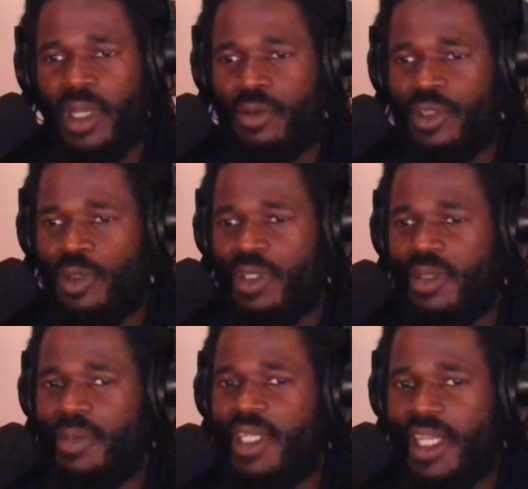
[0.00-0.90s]
I was doing
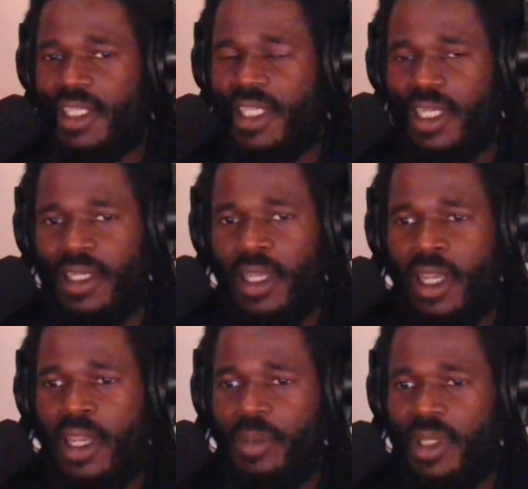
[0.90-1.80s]
some testing,
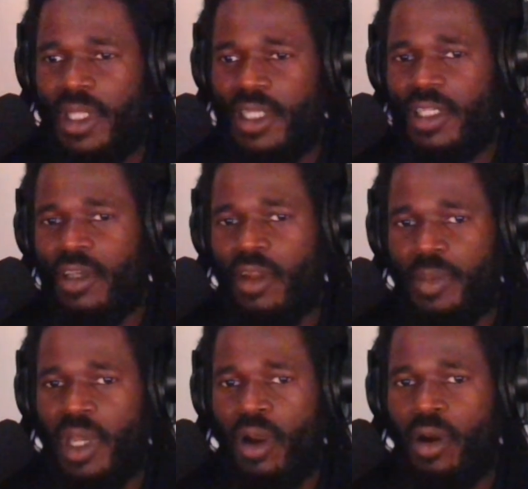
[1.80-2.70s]
but this is going to
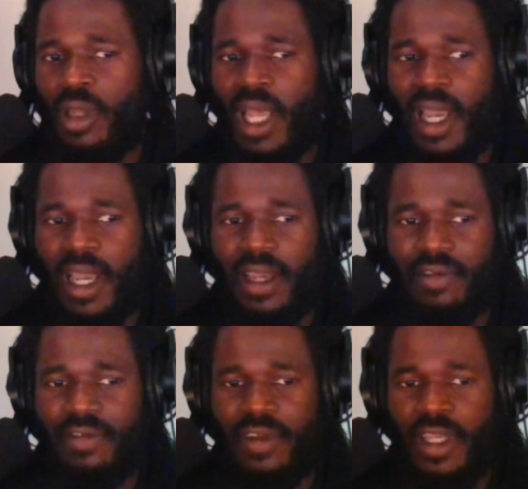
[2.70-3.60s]
be all live.
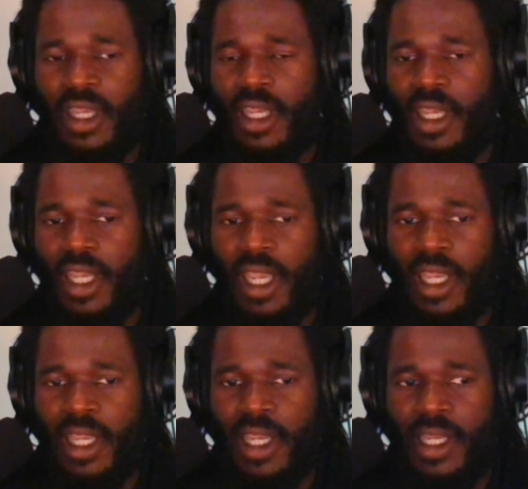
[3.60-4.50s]

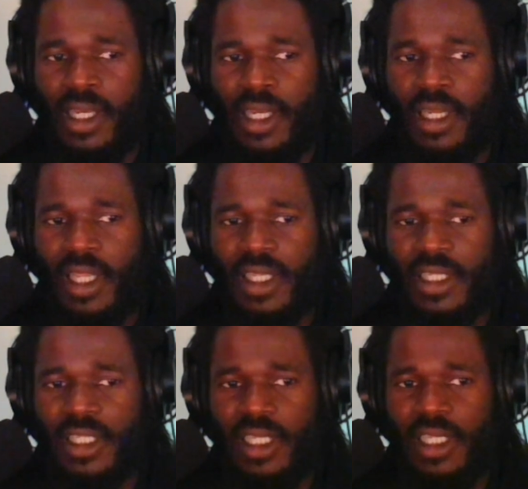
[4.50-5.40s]
And
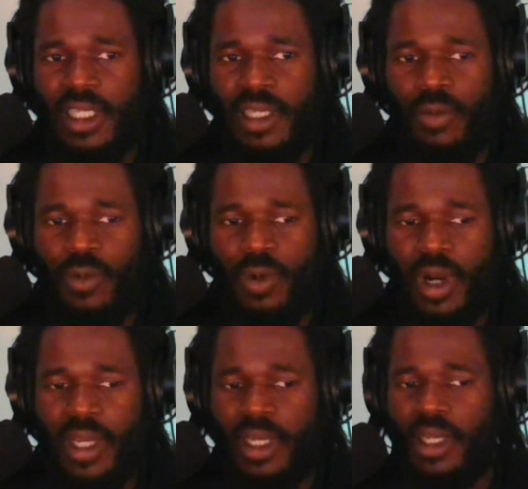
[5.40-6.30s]
let's see
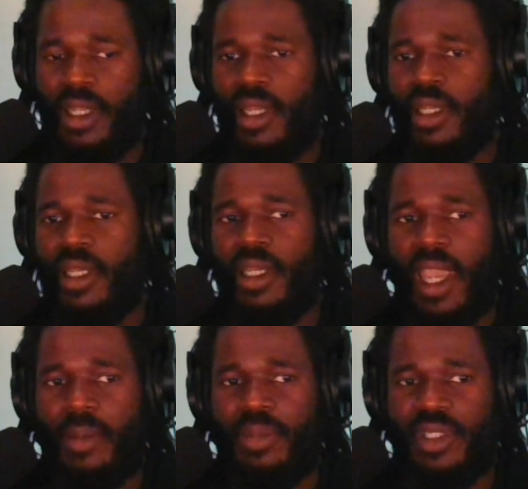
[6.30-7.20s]
what
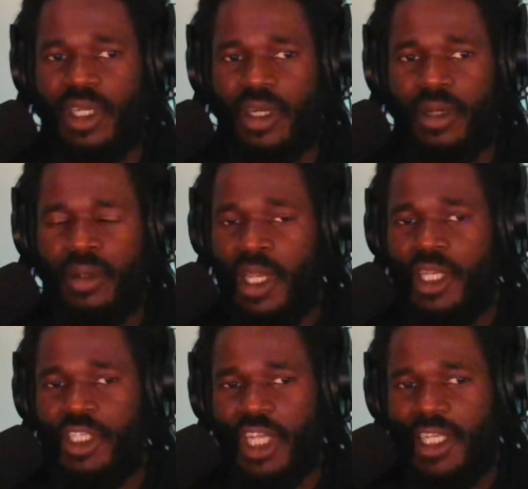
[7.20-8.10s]
happens here.
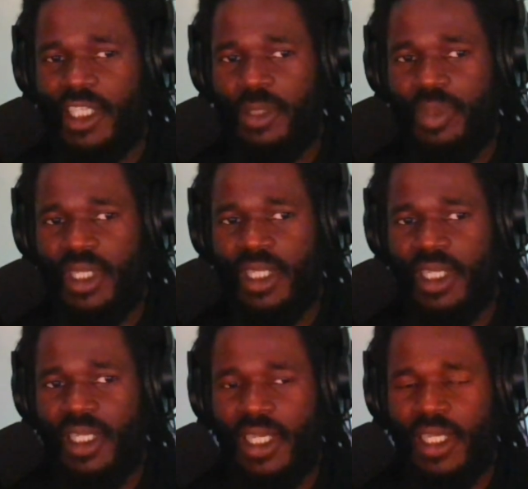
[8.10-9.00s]

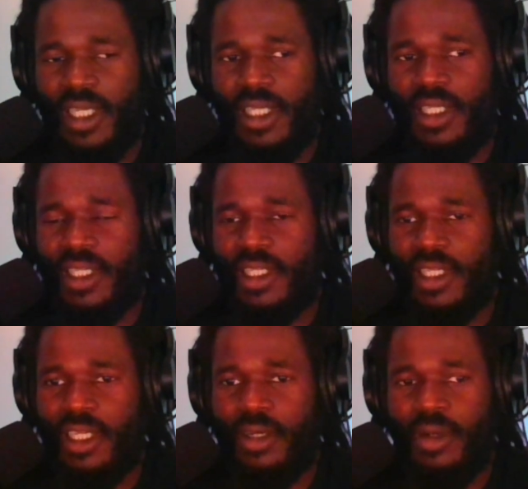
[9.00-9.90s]
ChatGPT is
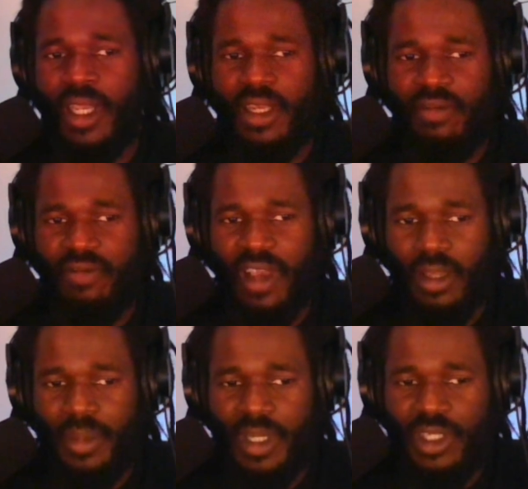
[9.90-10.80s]
still in
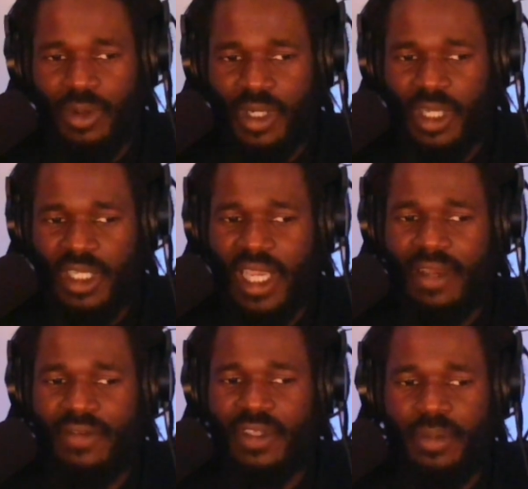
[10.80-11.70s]
development, so it does
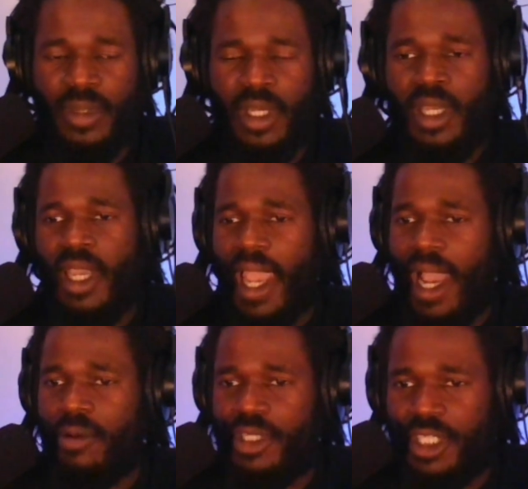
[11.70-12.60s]
have some
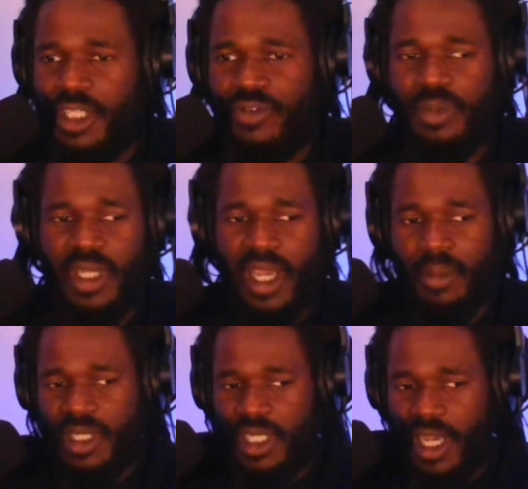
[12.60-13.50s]
outages from
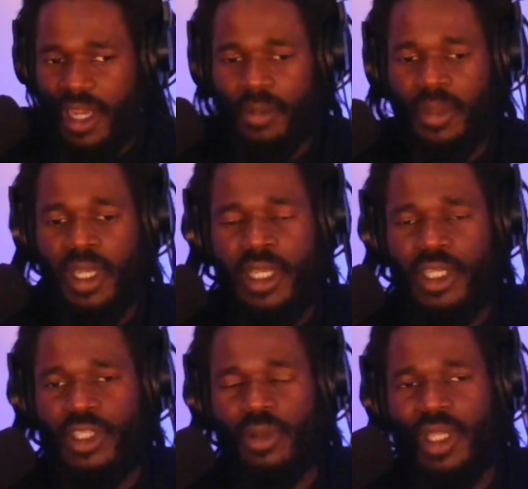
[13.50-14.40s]
time to time.
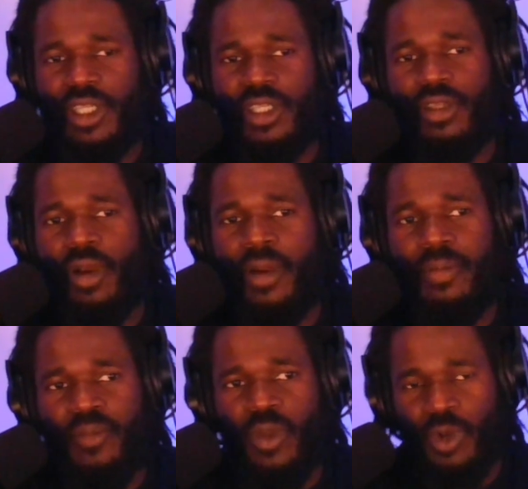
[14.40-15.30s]
So let's
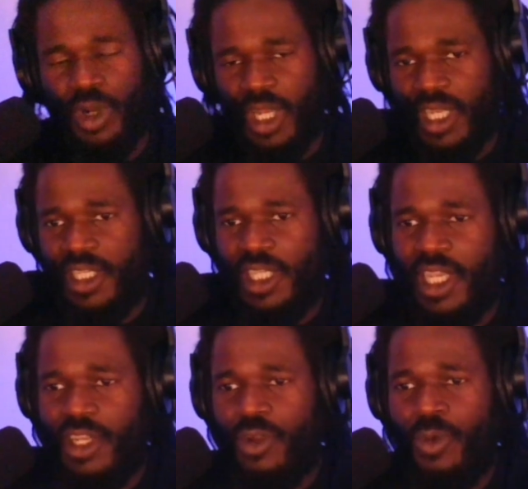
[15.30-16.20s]
start with
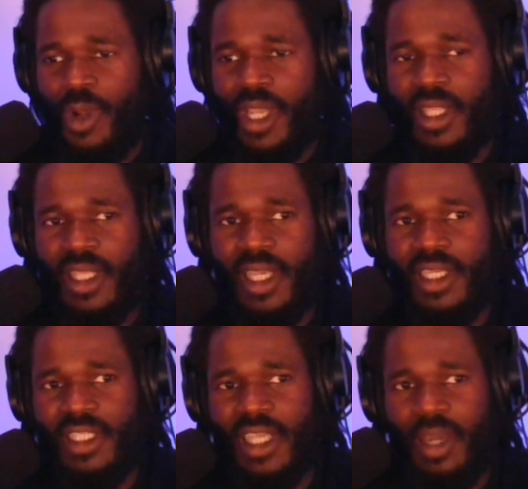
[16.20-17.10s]
continuing the
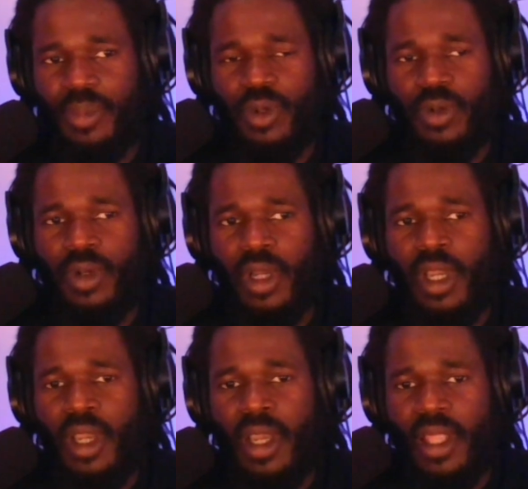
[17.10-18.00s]
example
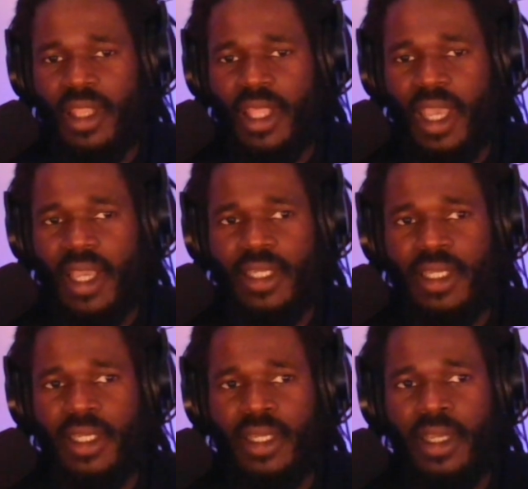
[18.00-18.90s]
that